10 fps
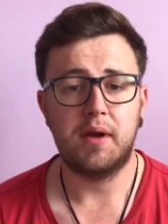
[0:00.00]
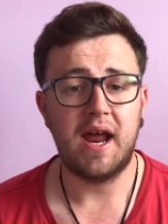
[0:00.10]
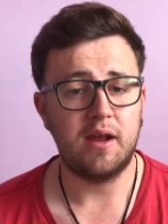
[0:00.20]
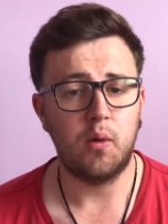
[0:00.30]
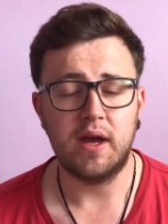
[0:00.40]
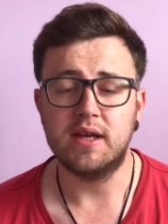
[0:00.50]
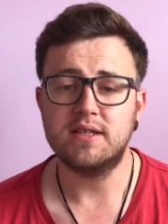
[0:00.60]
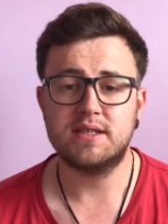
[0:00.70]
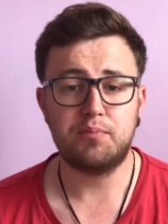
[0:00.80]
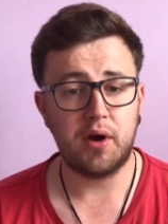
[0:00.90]
But anyway,
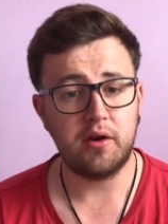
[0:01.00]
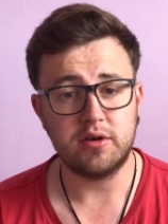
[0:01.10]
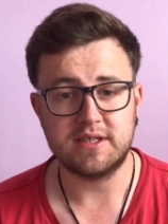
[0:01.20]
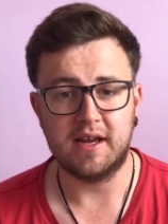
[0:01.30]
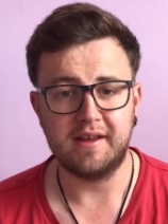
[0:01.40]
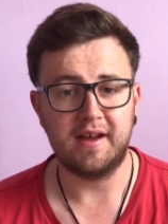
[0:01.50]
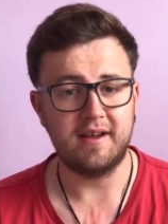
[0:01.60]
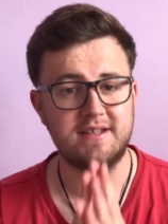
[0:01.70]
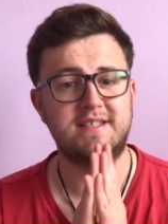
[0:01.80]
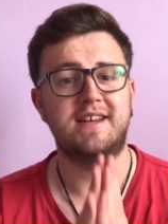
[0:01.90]
sprayer aside,
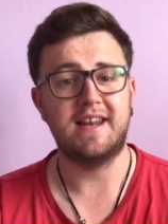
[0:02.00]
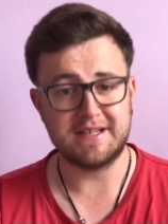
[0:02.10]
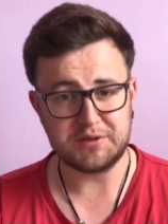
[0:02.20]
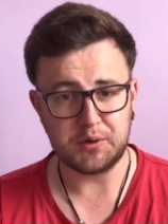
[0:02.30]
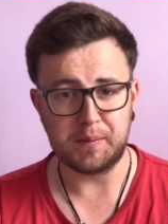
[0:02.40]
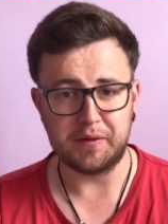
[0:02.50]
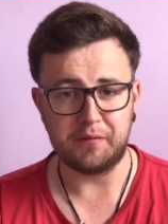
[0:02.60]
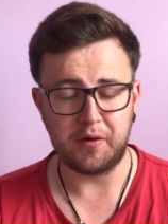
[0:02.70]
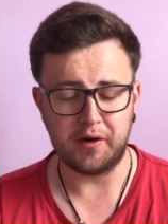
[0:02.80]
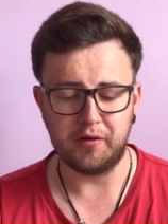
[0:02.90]
guys, let's talk about the
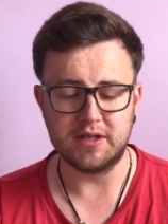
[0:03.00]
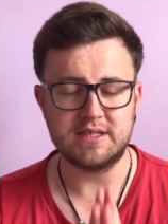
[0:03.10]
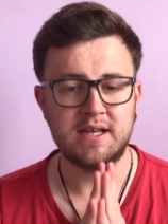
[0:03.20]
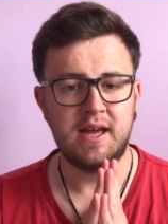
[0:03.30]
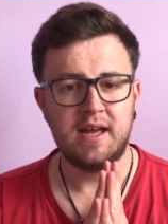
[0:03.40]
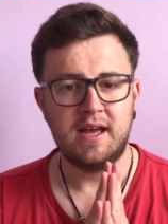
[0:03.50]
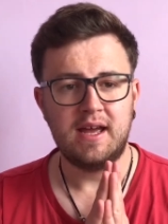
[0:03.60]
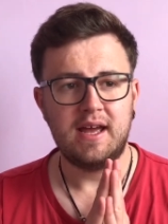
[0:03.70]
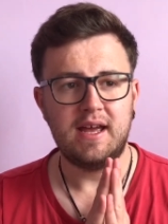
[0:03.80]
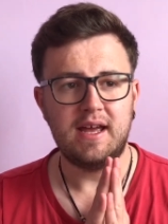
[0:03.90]
fragrance.
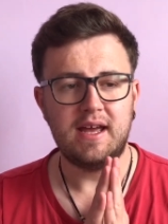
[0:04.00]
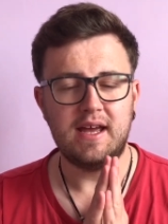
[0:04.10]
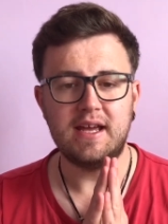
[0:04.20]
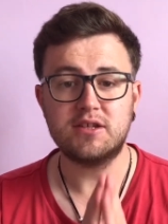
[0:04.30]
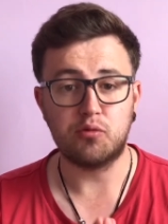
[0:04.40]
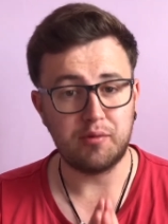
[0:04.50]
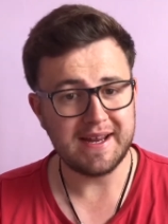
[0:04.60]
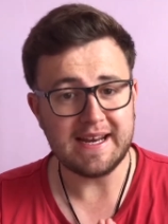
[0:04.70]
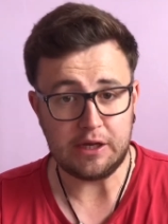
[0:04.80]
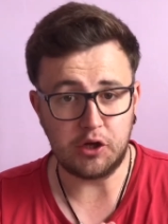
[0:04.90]
It's
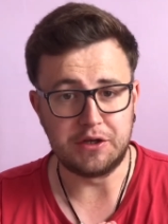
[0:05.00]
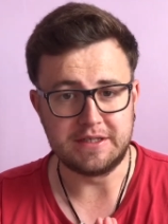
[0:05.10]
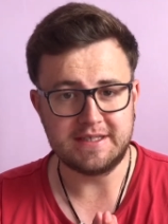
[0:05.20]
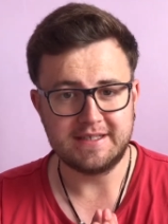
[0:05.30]
really good.